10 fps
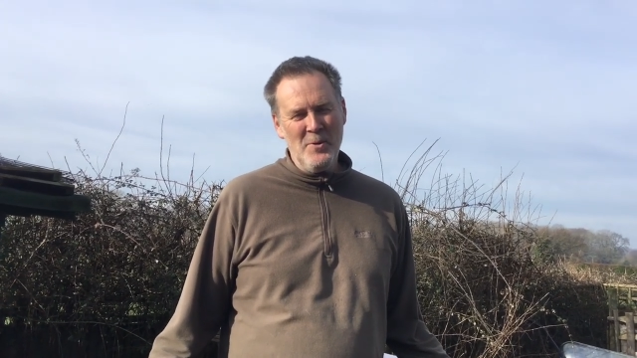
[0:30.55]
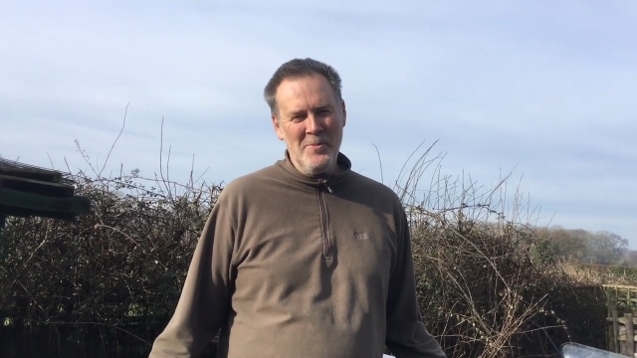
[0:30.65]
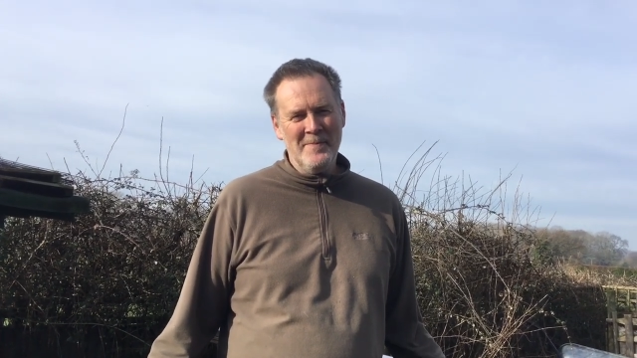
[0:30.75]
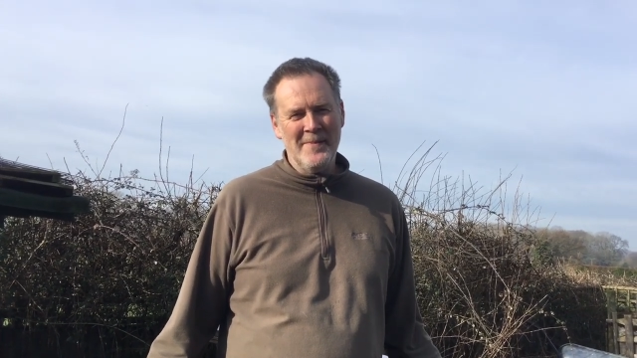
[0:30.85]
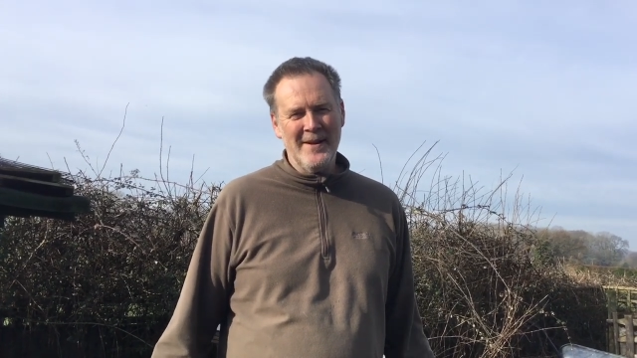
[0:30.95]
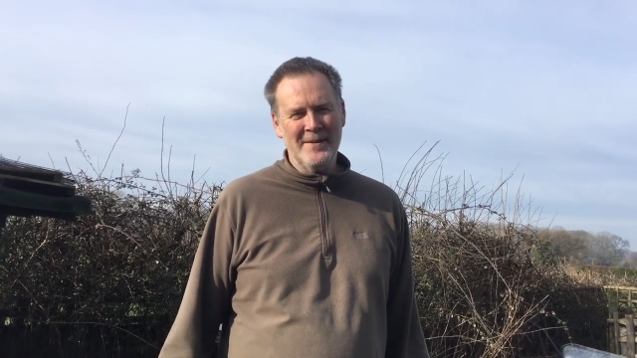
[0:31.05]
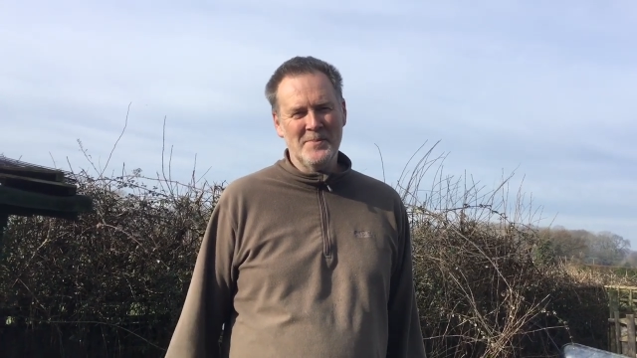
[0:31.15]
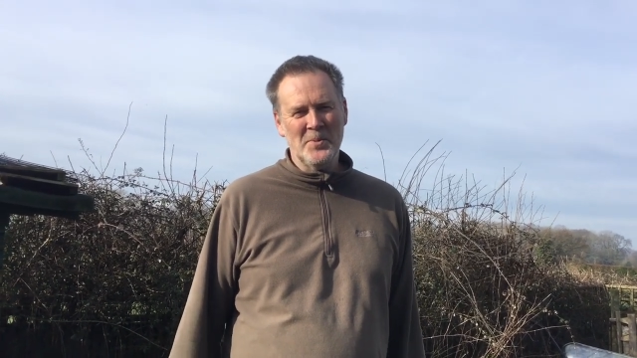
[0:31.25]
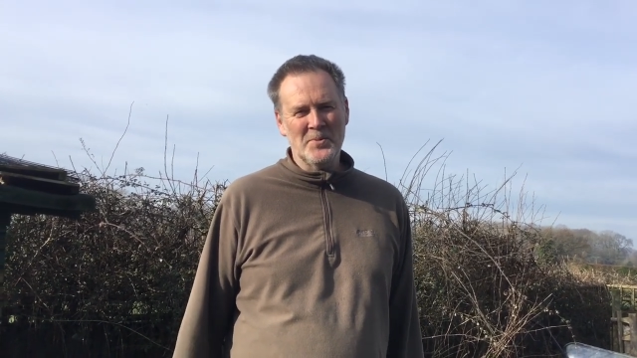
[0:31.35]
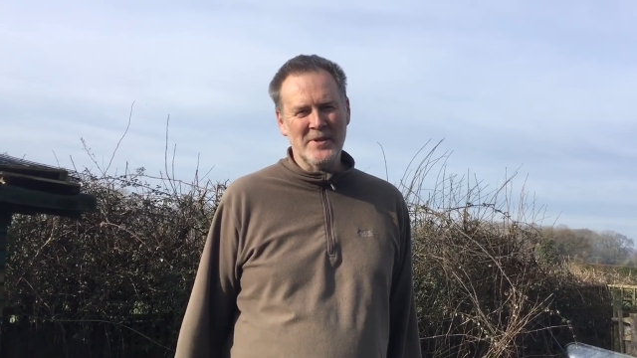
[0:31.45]
My name is
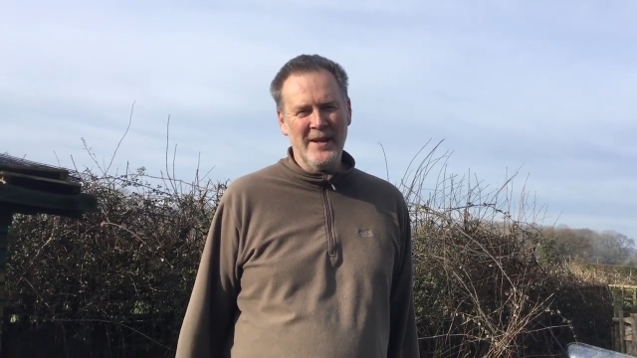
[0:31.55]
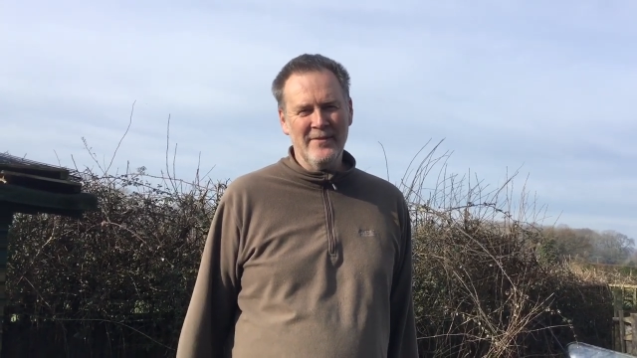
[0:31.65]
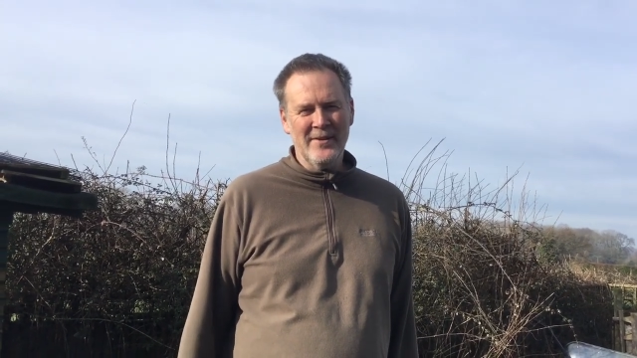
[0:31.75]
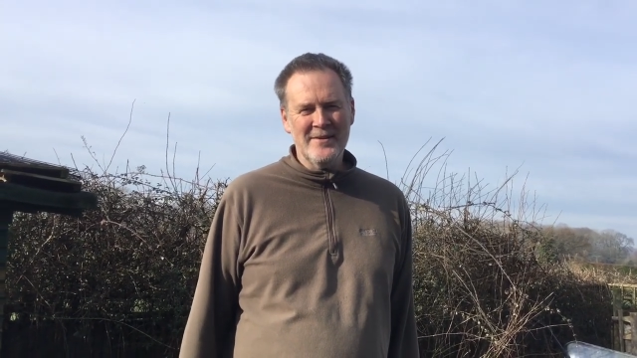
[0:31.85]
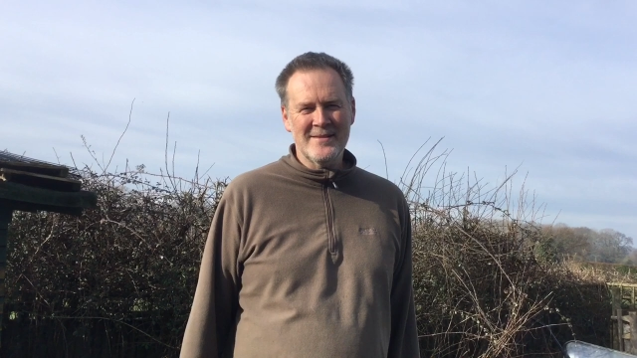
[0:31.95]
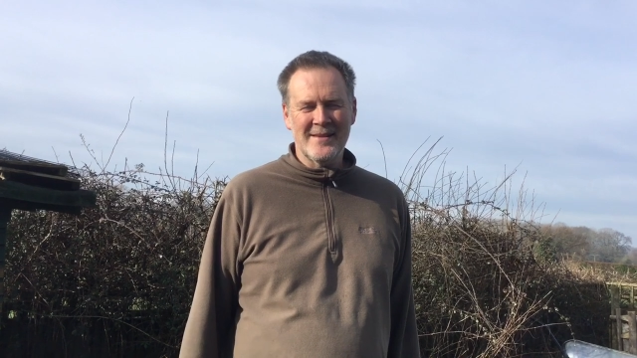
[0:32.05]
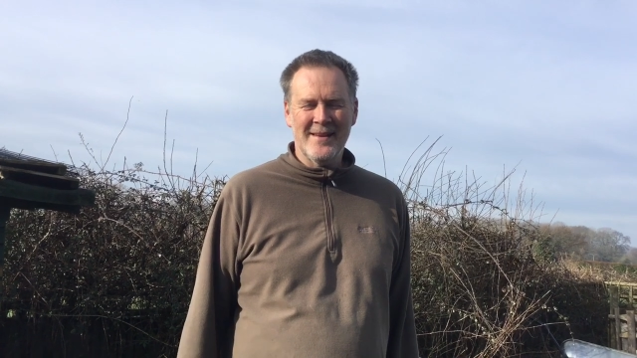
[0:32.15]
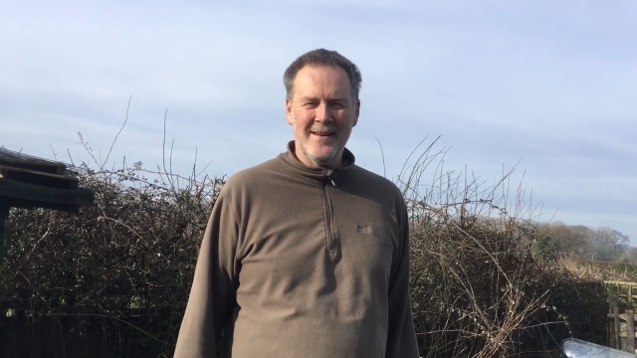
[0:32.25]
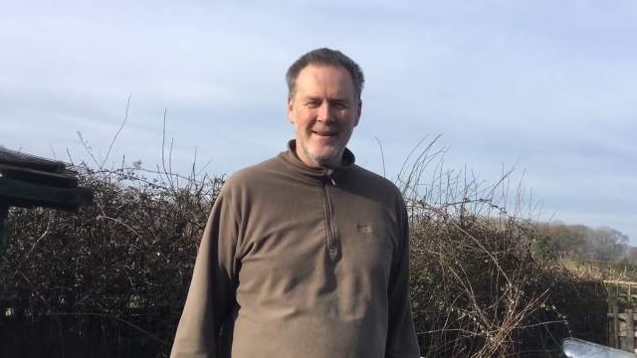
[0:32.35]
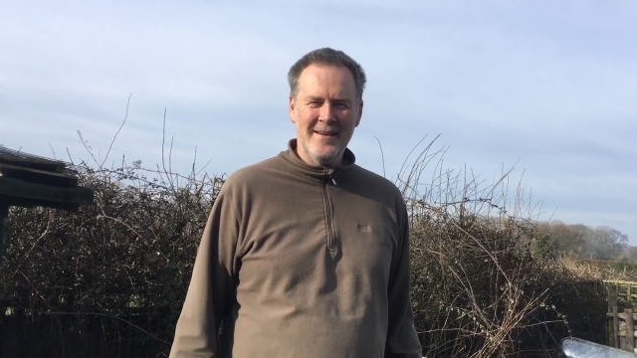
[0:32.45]
Paul Stevens,
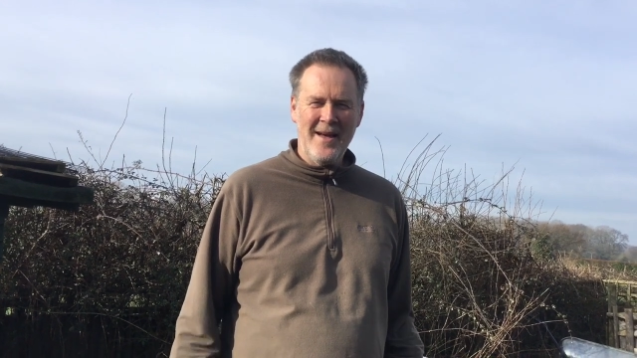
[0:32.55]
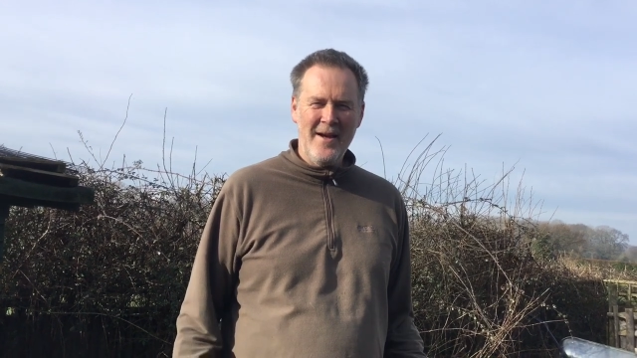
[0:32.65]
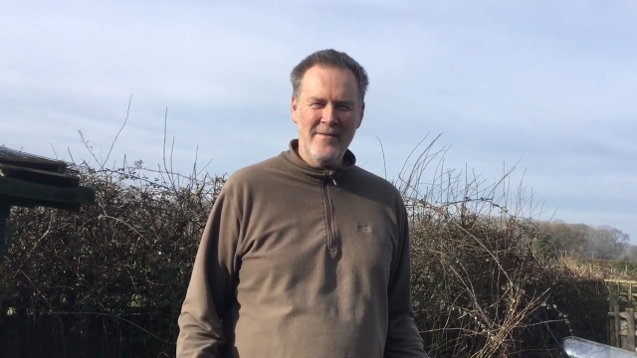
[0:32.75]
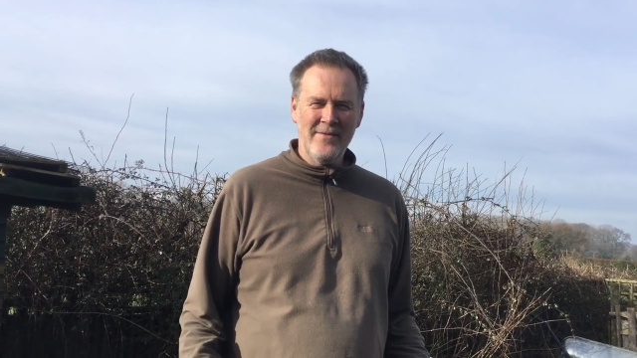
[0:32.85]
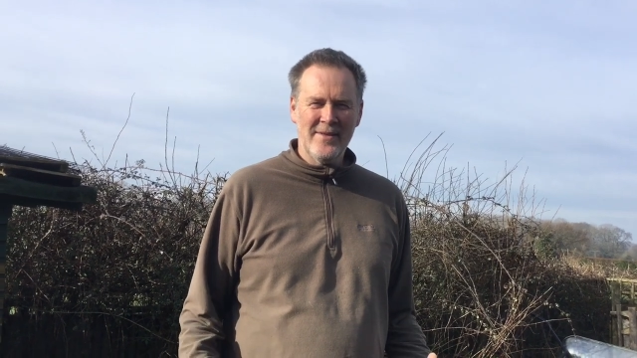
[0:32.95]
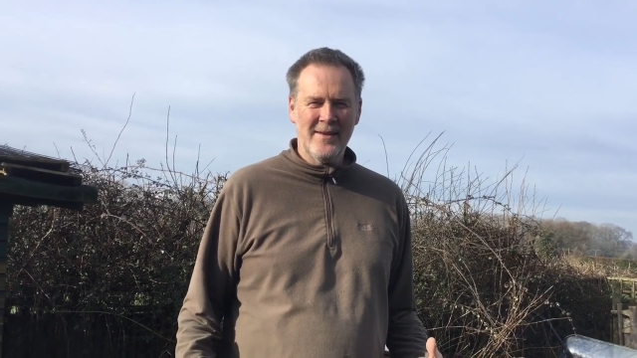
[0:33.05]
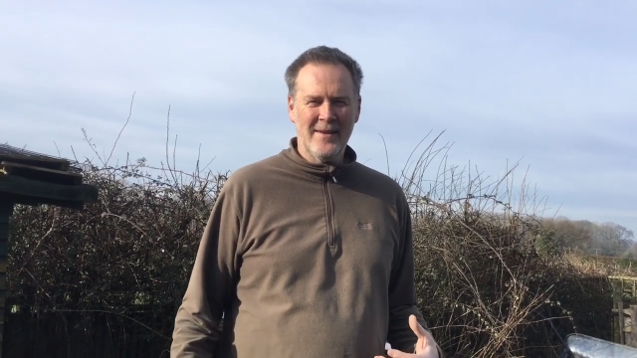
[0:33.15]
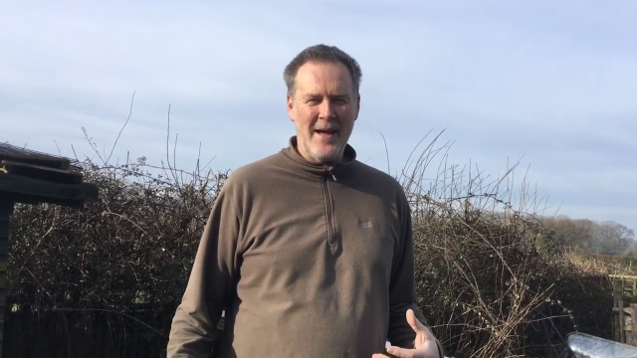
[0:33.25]
and over the